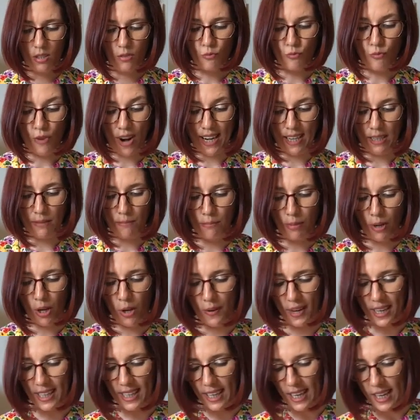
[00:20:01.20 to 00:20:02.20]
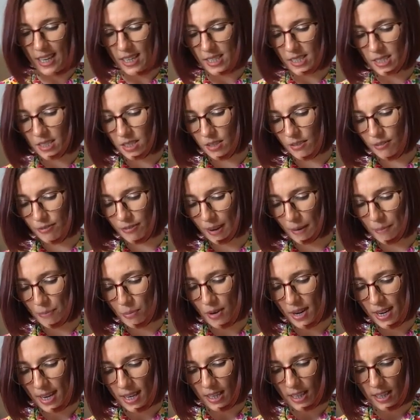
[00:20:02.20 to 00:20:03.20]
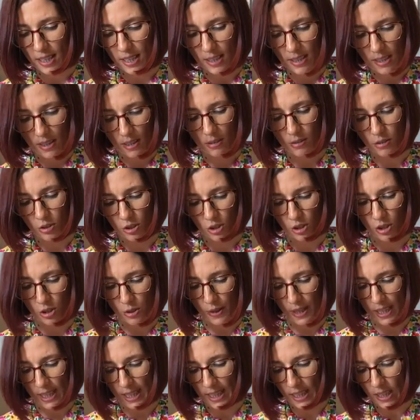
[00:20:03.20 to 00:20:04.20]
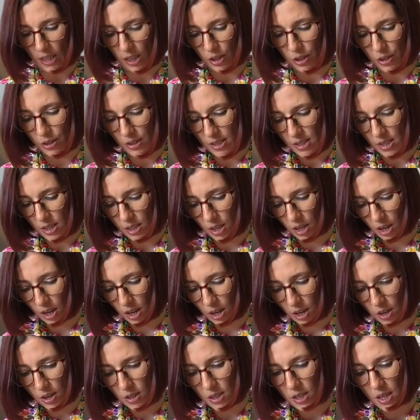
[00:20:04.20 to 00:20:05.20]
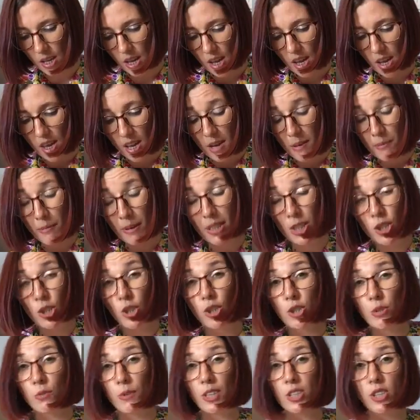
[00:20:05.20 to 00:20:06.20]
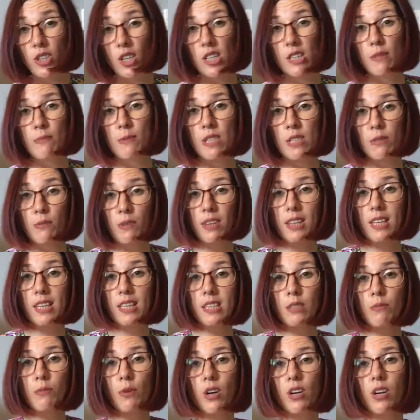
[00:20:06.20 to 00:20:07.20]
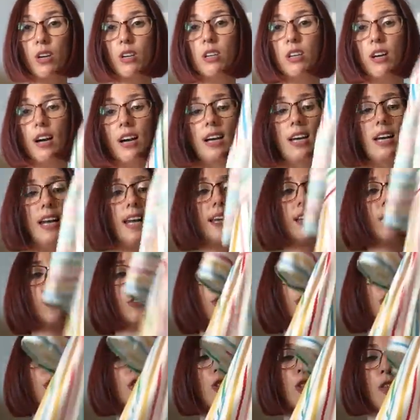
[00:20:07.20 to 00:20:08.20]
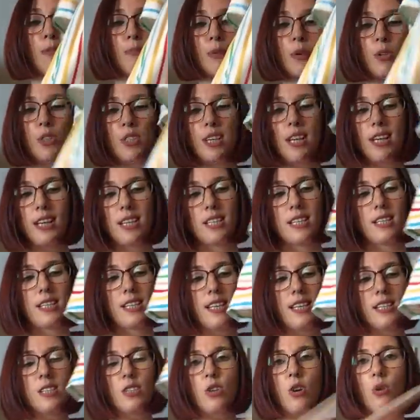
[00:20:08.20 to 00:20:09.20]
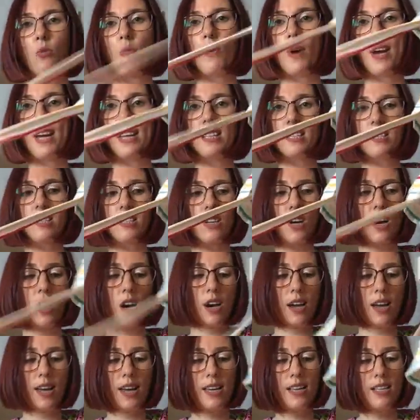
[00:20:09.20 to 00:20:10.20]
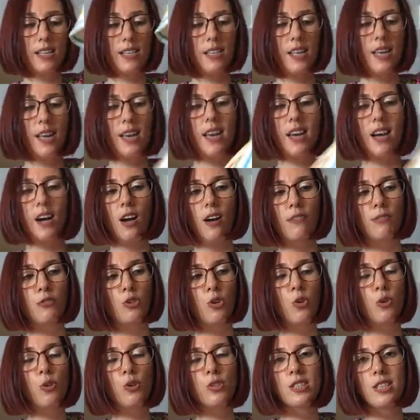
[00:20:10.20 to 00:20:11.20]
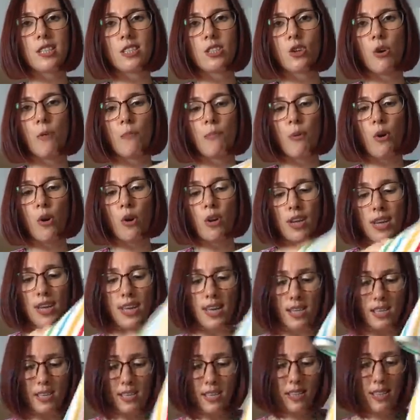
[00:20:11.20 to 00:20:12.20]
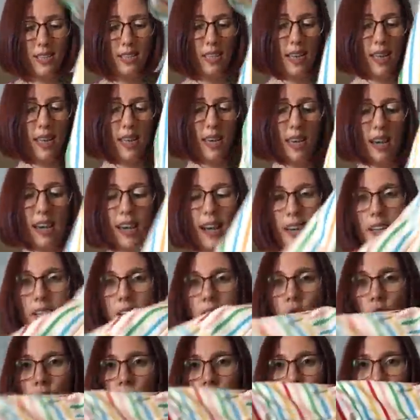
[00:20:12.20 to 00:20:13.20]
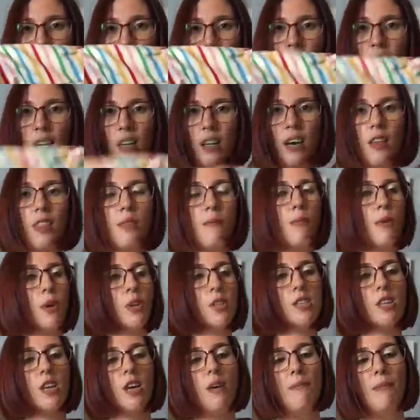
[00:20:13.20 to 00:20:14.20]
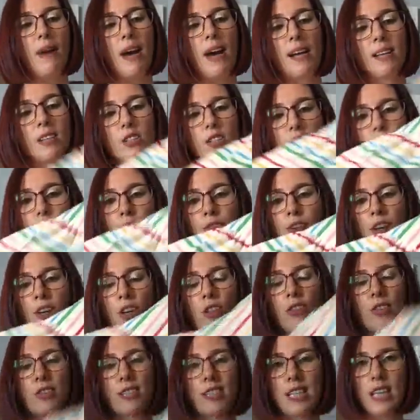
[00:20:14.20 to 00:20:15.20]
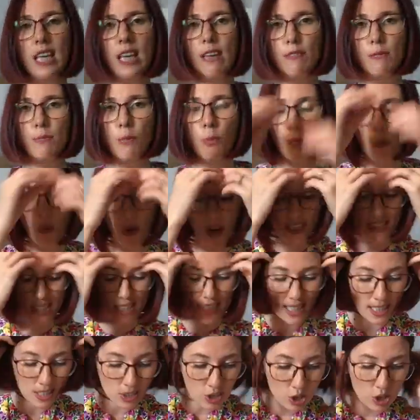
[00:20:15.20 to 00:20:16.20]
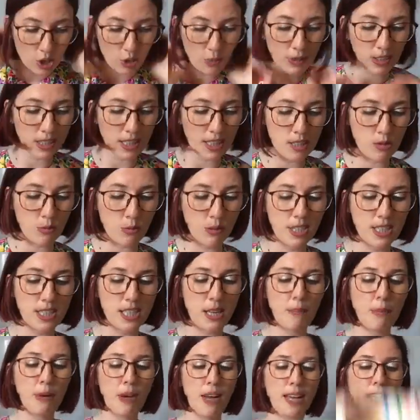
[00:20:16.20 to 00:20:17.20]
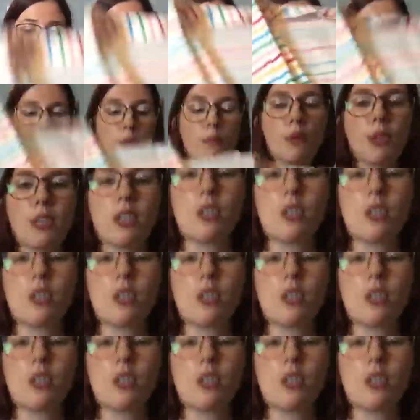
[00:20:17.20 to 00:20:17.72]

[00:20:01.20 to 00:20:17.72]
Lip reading: rainbow, I guess, fabric. Just quickly close those. My usual adjustments with this one, I lengthened the bodice, it's got waist ties, of course it's got pockets, and it's got the frill at the bottom and the frill on the sleeves. But what I did do with this one is I played around with